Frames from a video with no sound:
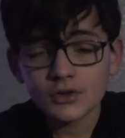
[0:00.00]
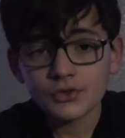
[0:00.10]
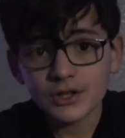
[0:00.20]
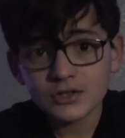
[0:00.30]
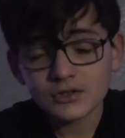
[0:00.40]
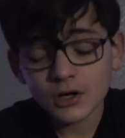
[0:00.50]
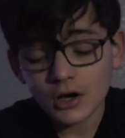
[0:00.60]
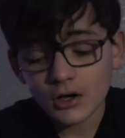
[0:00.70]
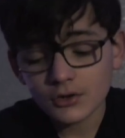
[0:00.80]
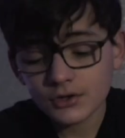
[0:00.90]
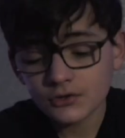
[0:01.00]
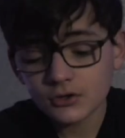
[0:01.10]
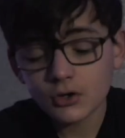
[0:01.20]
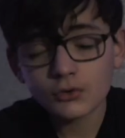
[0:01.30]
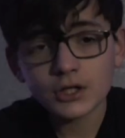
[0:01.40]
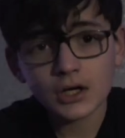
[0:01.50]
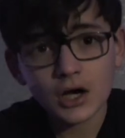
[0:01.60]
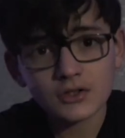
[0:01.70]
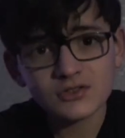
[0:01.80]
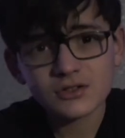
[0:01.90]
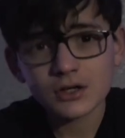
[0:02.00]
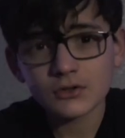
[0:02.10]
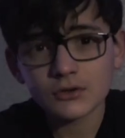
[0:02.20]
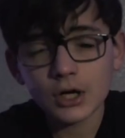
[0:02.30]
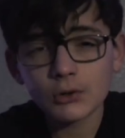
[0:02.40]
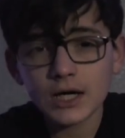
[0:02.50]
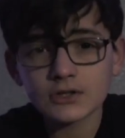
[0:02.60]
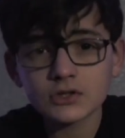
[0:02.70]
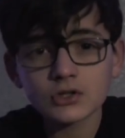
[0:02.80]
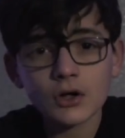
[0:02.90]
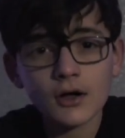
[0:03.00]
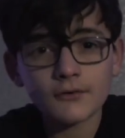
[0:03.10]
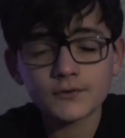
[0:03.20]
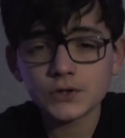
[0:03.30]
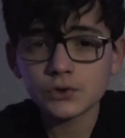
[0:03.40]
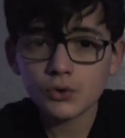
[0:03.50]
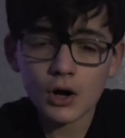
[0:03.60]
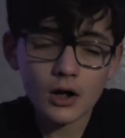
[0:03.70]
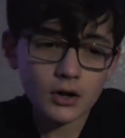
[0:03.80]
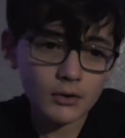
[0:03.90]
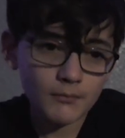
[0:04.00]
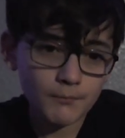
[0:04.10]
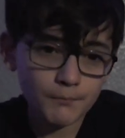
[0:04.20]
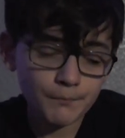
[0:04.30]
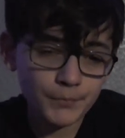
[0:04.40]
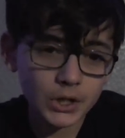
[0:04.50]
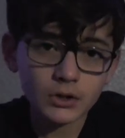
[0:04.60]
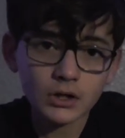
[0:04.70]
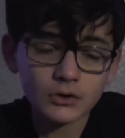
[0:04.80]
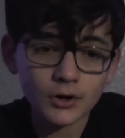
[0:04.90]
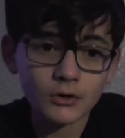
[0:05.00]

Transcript: This could only cost as low as a few $1 million.